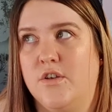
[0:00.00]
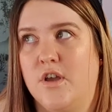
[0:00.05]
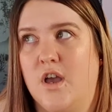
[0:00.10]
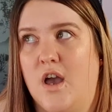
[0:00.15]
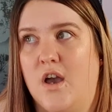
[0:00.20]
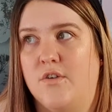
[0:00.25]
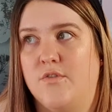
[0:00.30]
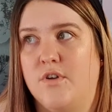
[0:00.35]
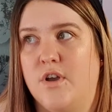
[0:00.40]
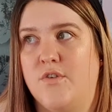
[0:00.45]

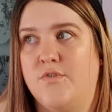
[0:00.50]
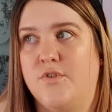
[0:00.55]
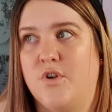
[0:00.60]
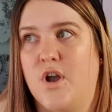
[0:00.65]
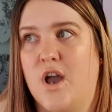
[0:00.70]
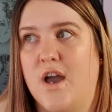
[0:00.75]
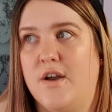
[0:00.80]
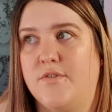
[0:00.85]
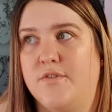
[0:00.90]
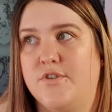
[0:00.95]
have if you're
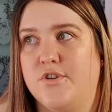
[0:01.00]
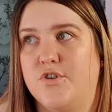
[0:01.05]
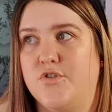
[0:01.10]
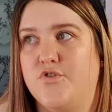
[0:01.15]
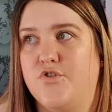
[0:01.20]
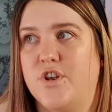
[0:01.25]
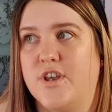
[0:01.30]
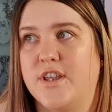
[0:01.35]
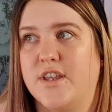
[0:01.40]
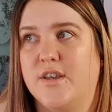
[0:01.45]
having a
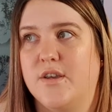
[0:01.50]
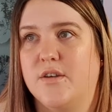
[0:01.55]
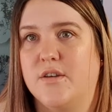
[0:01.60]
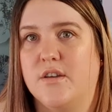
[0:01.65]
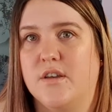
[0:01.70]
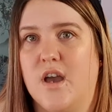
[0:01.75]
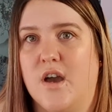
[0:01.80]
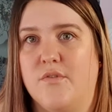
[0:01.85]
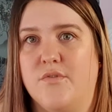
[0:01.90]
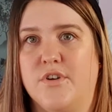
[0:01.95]
drink,
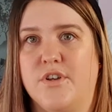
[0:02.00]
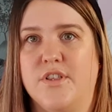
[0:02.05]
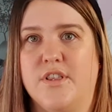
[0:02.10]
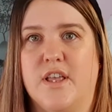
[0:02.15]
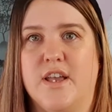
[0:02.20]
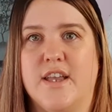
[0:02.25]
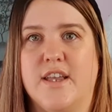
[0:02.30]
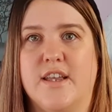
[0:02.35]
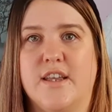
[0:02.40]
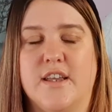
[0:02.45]
have it
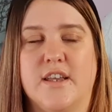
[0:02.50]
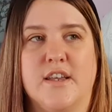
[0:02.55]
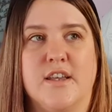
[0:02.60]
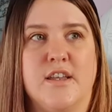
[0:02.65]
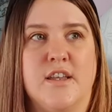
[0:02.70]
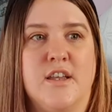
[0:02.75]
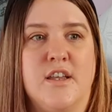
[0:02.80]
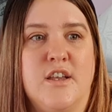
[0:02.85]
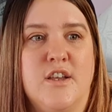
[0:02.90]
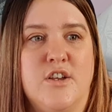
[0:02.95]
like
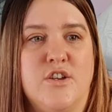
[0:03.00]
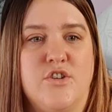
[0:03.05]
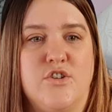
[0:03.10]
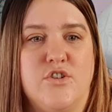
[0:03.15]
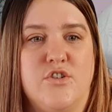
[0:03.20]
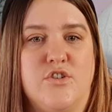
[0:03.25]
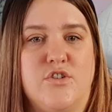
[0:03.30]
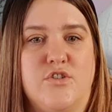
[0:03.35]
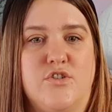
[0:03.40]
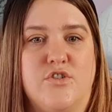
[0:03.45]

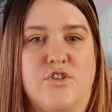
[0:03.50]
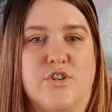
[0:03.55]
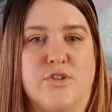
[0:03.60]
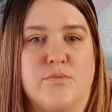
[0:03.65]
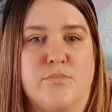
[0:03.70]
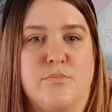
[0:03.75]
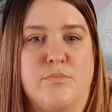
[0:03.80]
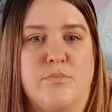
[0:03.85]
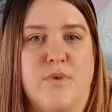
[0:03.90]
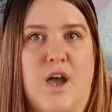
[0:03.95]

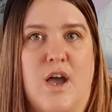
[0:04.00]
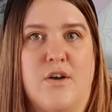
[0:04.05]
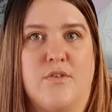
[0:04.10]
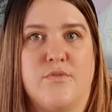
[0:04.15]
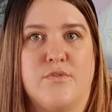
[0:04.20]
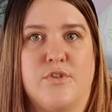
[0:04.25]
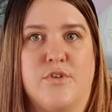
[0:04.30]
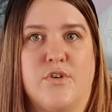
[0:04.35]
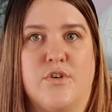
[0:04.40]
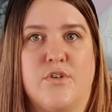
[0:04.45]
just
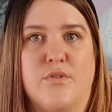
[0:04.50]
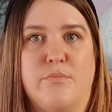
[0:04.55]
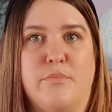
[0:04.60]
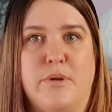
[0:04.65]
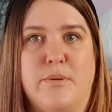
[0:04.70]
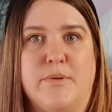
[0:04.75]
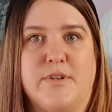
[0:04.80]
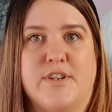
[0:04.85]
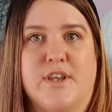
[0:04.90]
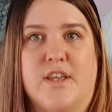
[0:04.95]
after
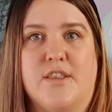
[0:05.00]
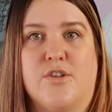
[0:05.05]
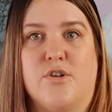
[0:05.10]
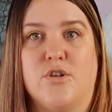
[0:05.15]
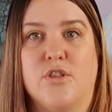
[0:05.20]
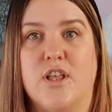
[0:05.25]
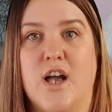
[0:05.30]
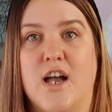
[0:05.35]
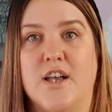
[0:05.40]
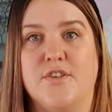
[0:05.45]
babies had
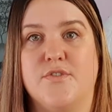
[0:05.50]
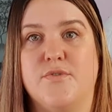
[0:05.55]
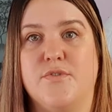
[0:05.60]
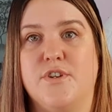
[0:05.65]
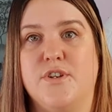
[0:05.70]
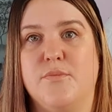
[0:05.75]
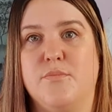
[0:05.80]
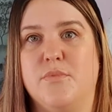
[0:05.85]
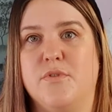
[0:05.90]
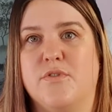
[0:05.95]
their last
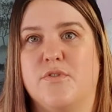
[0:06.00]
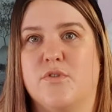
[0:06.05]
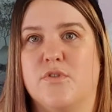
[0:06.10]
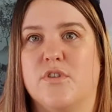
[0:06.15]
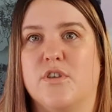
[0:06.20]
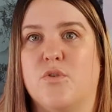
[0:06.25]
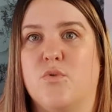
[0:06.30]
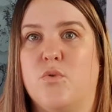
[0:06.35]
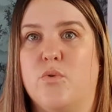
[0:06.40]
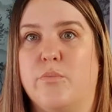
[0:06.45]
feed before
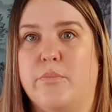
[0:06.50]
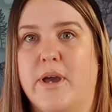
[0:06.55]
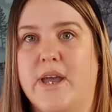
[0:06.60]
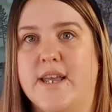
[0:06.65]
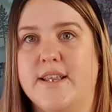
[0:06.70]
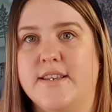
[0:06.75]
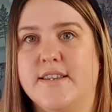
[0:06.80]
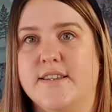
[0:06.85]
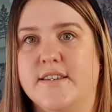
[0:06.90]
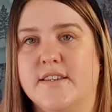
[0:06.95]
they go to
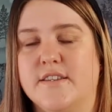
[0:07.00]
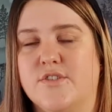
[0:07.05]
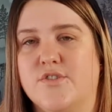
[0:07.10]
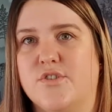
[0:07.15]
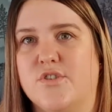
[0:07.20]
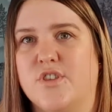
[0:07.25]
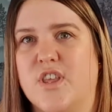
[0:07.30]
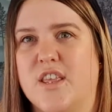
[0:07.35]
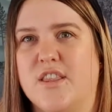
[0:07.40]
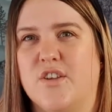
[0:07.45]
bed.
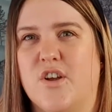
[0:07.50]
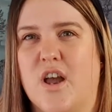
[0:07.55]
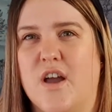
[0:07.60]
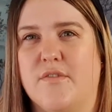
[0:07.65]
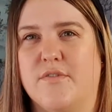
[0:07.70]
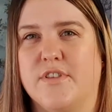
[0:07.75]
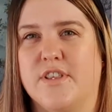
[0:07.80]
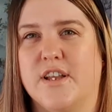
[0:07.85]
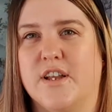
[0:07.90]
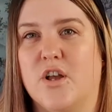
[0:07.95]
So then they're
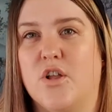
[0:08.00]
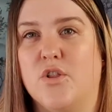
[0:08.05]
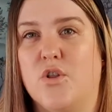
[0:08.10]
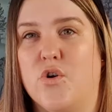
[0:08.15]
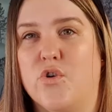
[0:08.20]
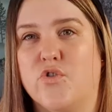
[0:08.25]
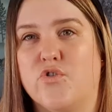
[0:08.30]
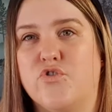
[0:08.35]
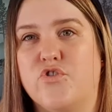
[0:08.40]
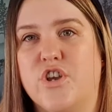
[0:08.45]
having like a
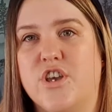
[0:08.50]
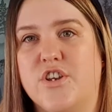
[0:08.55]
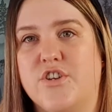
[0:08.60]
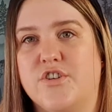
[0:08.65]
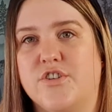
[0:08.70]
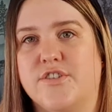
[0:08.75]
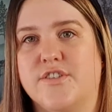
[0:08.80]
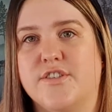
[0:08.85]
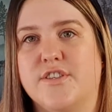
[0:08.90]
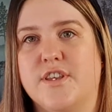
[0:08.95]
long
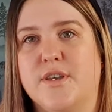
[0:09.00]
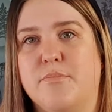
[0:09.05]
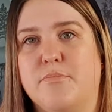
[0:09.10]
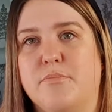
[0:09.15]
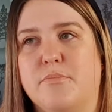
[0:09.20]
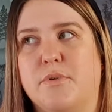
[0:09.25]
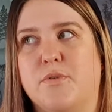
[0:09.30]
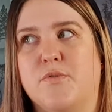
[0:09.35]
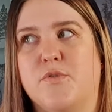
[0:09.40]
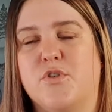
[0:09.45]
stretch of sleep
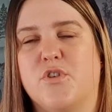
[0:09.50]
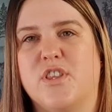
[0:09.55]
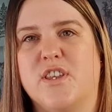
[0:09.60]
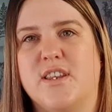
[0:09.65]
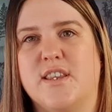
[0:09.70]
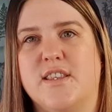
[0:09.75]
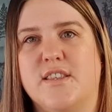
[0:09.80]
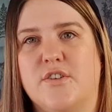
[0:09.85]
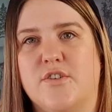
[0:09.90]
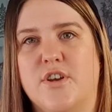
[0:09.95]
before they
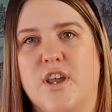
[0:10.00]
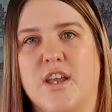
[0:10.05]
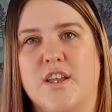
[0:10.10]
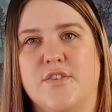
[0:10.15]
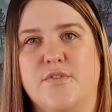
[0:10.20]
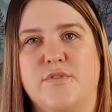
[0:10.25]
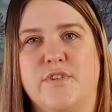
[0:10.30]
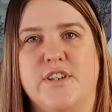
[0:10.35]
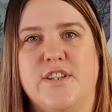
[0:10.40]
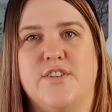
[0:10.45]
need their
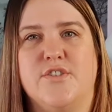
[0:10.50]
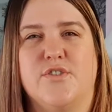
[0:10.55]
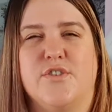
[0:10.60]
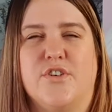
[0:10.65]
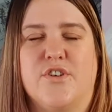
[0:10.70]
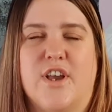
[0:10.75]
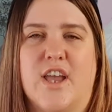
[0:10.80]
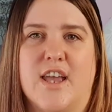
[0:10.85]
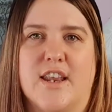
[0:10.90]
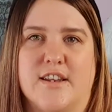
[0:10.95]
next feed. So
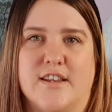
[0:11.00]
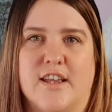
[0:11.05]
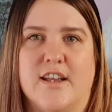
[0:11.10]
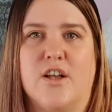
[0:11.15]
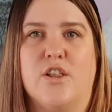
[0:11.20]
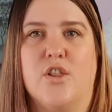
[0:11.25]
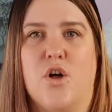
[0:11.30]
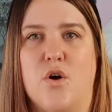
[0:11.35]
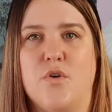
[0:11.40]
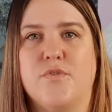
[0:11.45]
you're getting
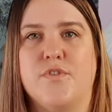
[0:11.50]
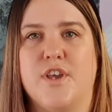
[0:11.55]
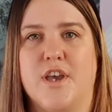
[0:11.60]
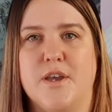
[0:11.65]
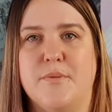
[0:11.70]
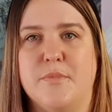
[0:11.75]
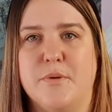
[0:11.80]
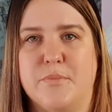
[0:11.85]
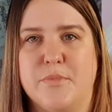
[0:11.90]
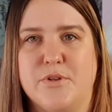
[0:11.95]
like a lot of
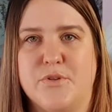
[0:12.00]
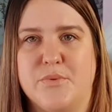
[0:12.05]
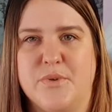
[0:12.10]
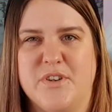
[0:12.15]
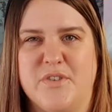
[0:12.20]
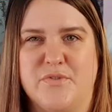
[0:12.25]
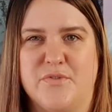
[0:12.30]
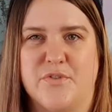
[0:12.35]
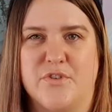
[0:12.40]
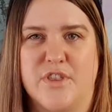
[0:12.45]
time in
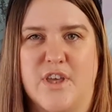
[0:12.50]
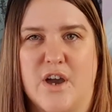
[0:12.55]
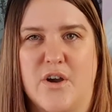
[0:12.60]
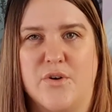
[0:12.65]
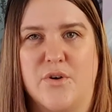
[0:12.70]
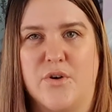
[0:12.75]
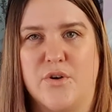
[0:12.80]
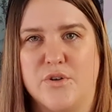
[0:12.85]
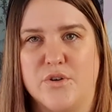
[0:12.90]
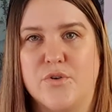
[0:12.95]
between for the
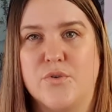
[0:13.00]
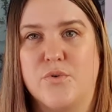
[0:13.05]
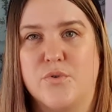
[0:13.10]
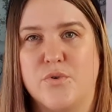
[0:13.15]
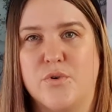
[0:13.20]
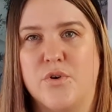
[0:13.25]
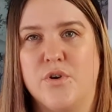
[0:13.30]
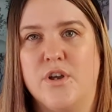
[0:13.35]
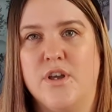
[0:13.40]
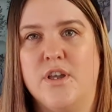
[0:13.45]
alcohol to
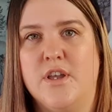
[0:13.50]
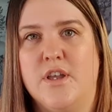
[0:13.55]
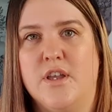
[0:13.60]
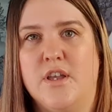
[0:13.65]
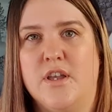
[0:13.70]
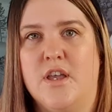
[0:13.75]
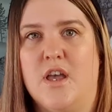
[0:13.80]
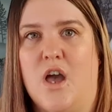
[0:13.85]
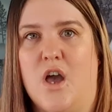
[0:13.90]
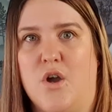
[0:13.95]
go
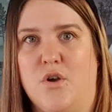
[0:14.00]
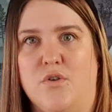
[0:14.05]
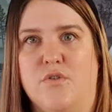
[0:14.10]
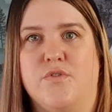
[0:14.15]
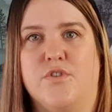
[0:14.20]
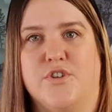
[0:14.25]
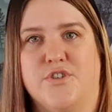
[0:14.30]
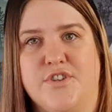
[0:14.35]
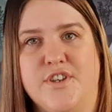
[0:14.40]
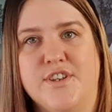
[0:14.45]
out
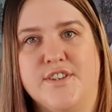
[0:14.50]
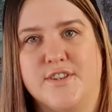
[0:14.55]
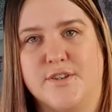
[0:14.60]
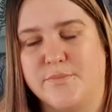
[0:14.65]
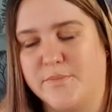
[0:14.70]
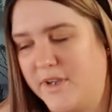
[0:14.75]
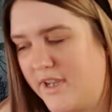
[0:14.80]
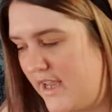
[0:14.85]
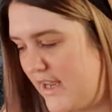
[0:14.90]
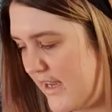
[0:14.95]
of your
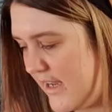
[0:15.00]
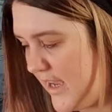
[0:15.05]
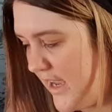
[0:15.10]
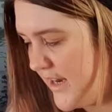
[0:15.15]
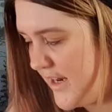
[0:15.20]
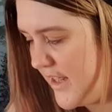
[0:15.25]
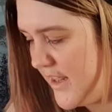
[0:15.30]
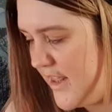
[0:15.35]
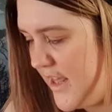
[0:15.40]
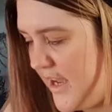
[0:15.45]
system again
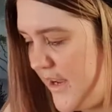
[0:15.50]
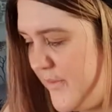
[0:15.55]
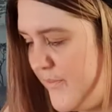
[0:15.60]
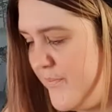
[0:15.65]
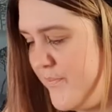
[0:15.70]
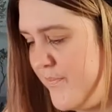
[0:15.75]
kind of thing.